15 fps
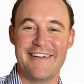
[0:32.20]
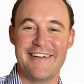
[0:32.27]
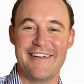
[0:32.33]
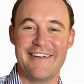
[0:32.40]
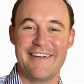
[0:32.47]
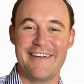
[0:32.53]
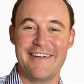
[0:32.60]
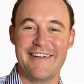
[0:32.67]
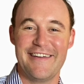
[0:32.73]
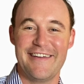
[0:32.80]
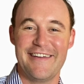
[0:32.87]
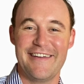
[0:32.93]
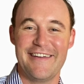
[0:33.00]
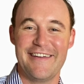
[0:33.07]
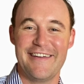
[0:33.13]

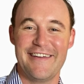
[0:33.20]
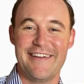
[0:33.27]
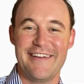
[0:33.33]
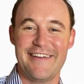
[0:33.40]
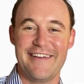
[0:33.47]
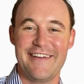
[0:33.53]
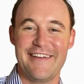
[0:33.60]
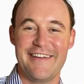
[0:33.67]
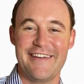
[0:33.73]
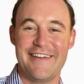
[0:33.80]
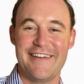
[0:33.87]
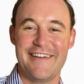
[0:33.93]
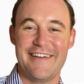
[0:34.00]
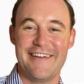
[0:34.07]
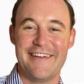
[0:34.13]

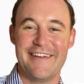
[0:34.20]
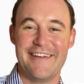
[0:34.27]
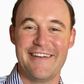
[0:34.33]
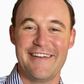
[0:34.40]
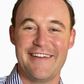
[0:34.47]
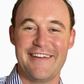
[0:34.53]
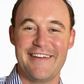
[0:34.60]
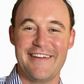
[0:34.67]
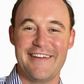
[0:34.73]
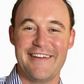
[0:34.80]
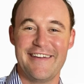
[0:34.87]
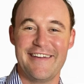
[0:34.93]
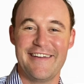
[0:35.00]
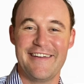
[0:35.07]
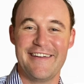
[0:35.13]

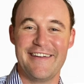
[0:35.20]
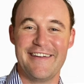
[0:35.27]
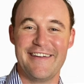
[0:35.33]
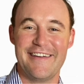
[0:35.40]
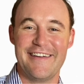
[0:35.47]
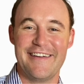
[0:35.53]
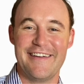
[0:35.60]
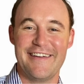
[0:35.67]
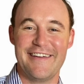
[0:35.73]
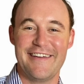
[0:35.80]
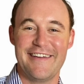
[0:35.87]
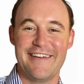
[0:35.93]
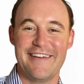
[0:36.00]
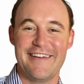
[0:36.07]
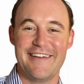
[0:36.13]

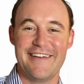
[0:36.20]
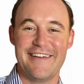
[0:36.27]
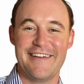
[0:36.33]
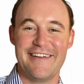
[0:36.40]
No words are spoken by the person on screen.